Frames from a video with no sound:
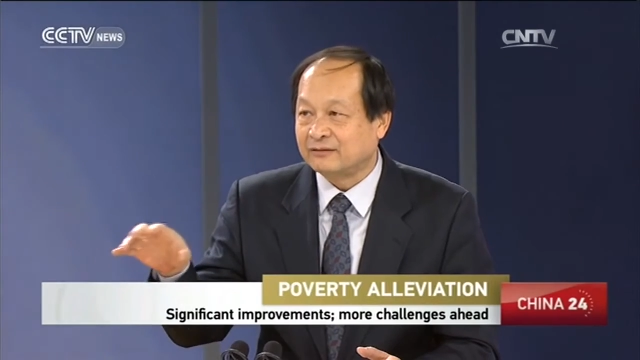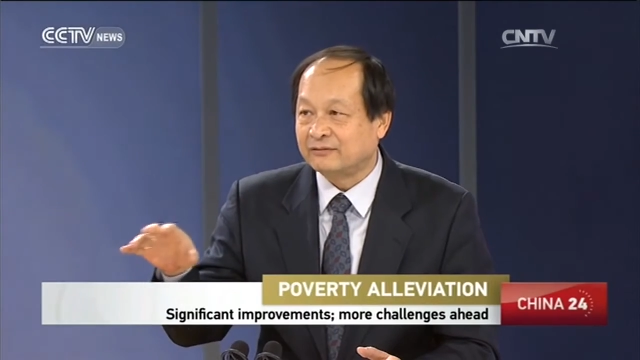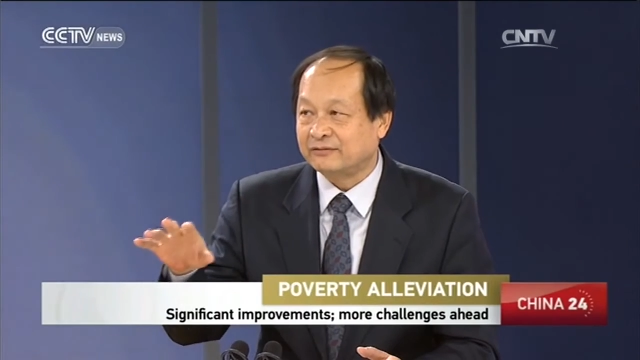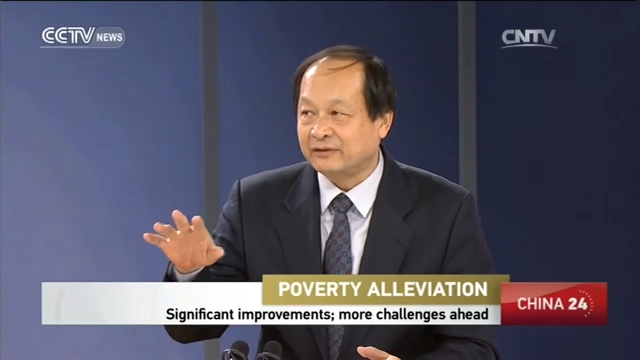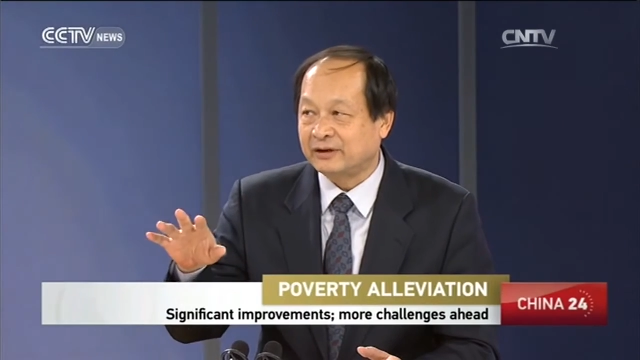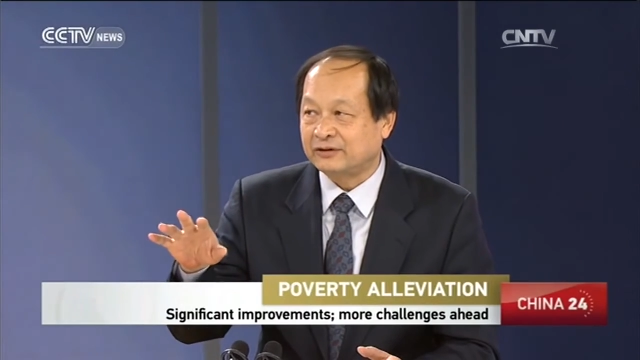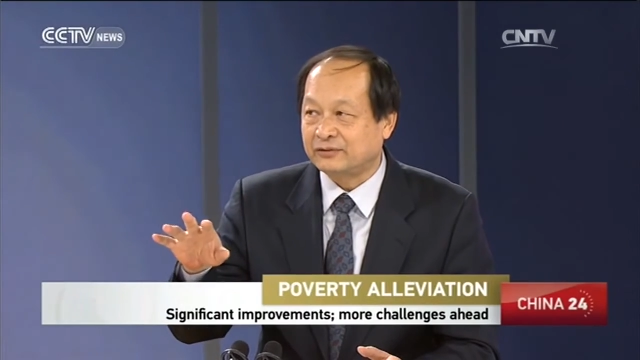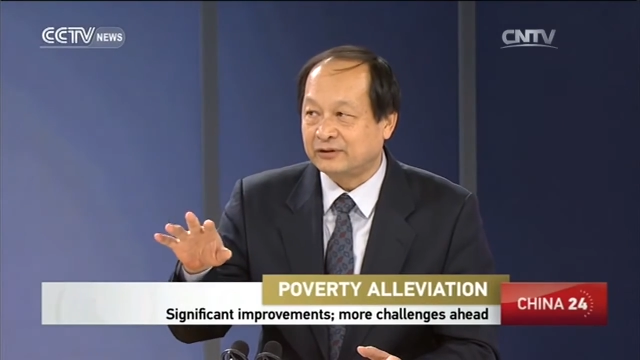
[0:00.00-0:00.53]

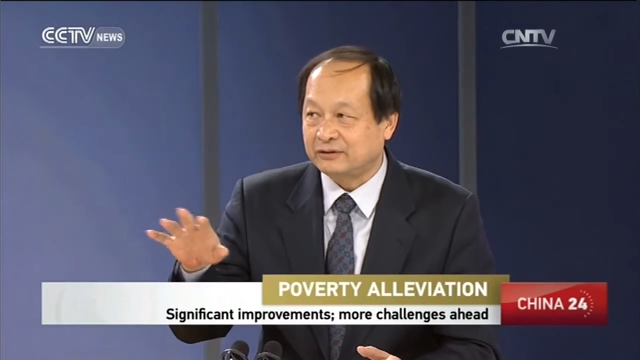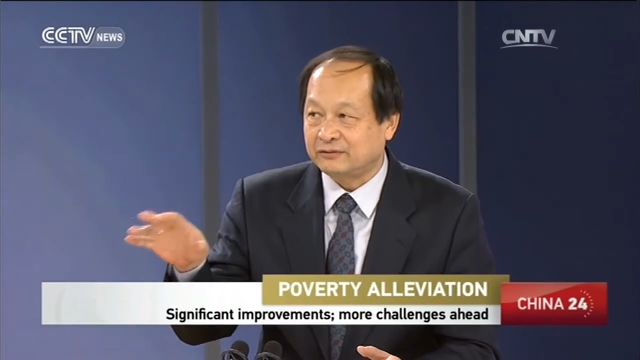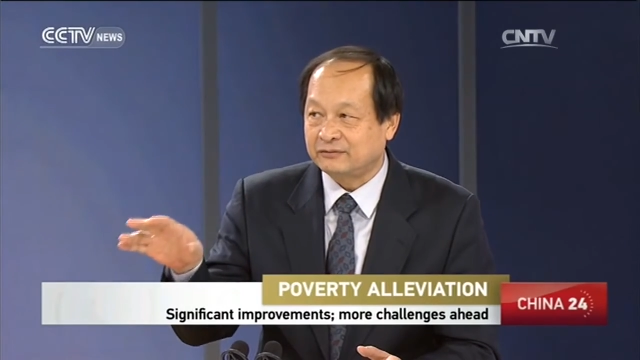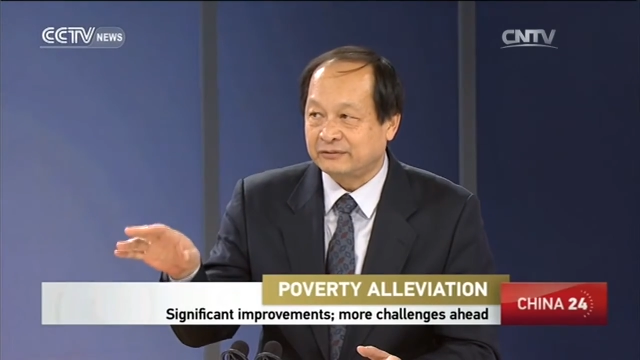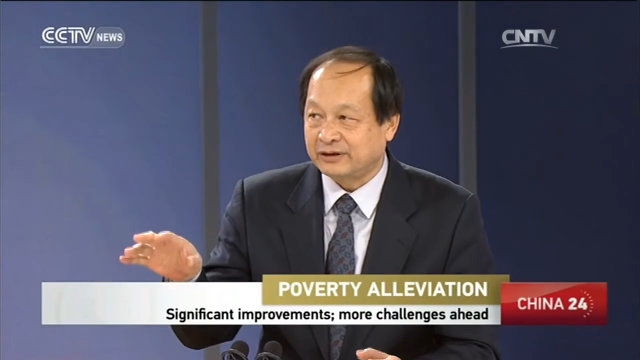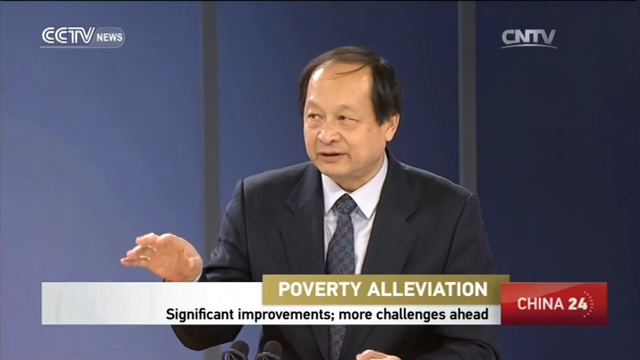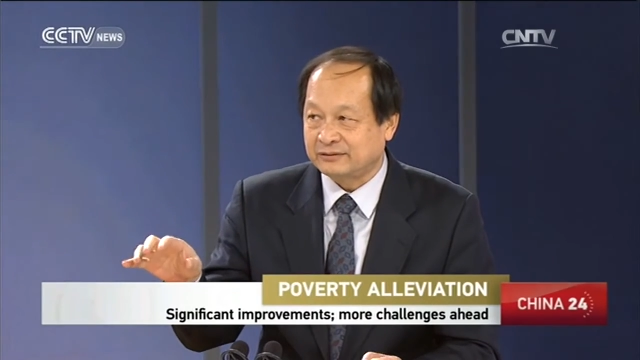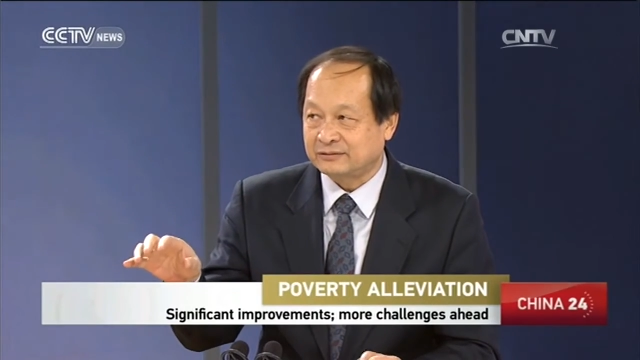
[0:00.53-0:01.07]
very,
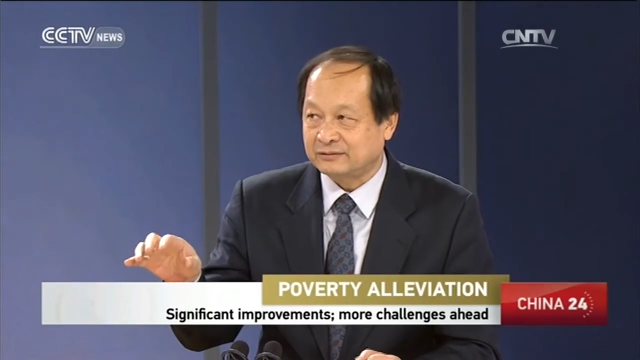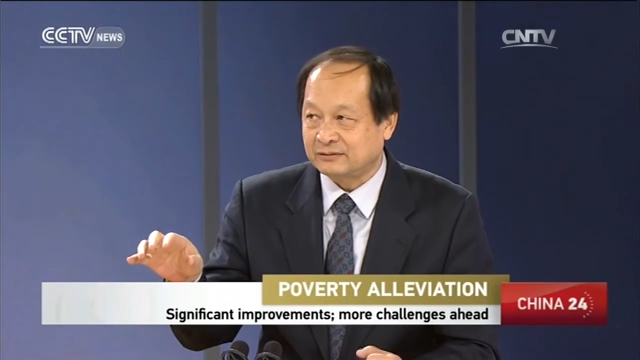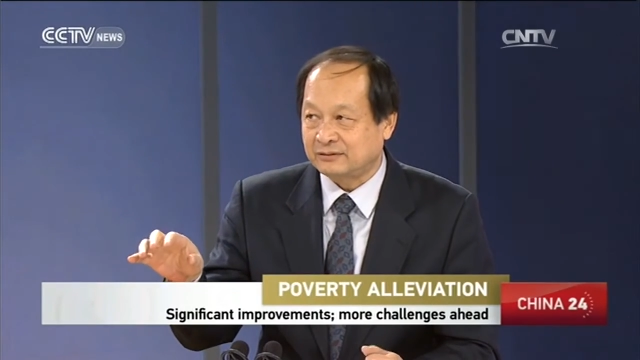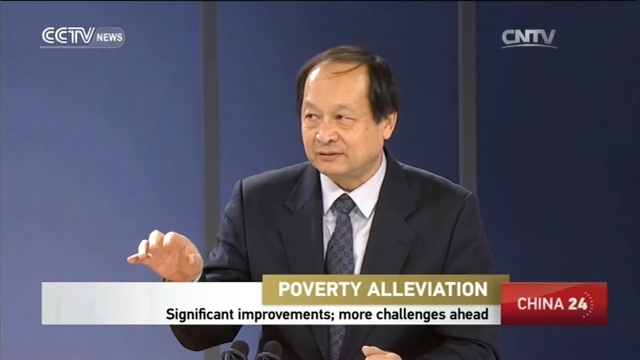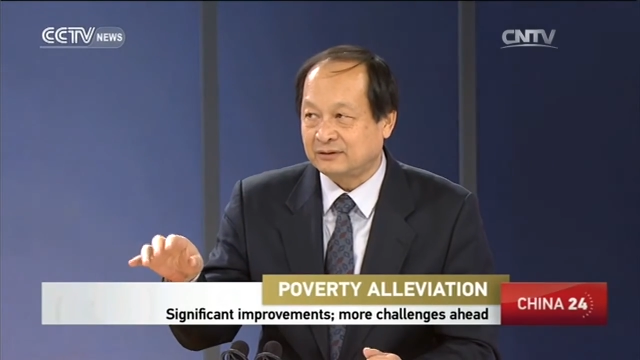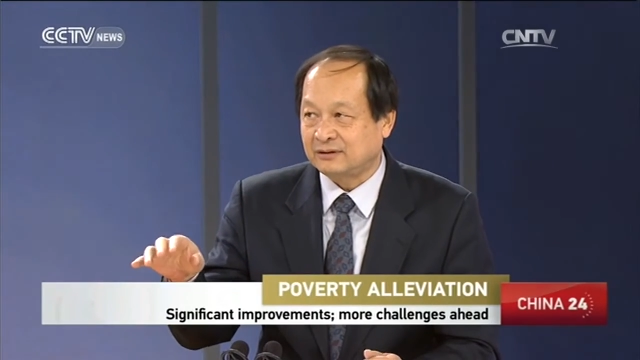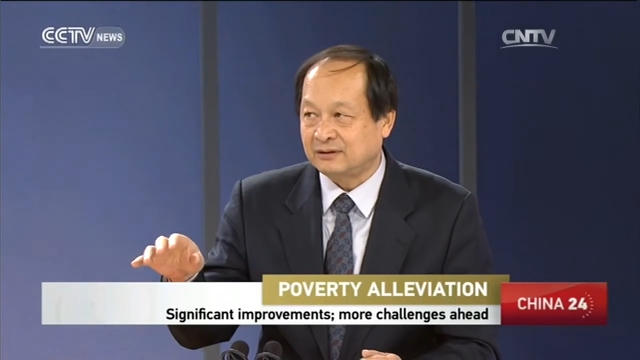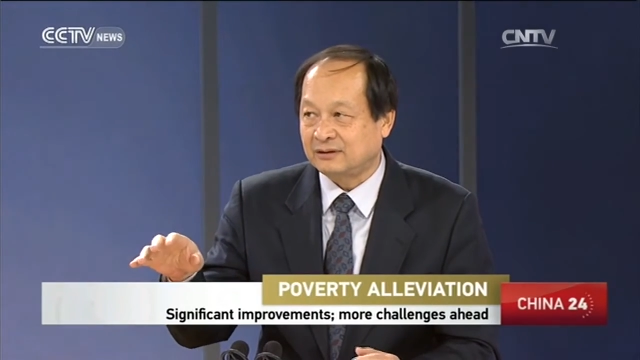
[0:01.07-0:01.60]

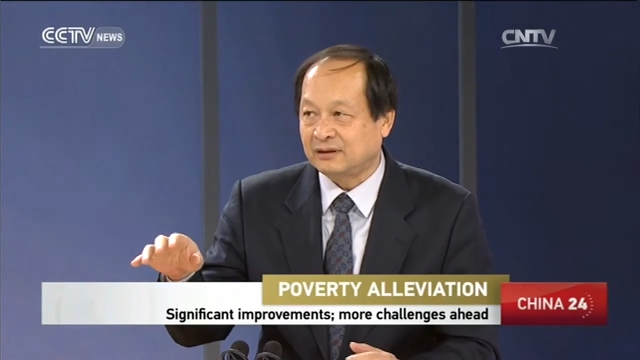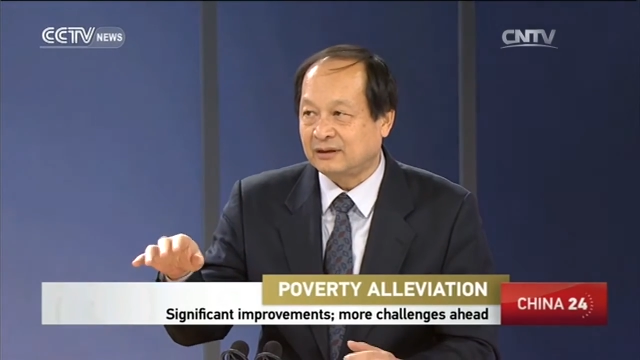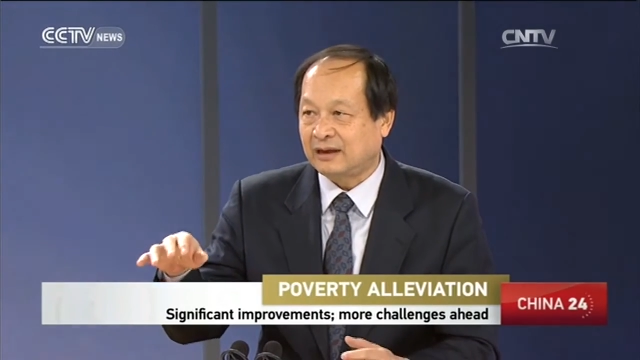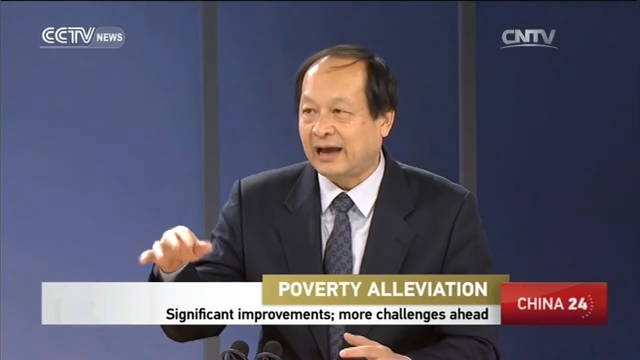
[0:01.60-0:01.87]
very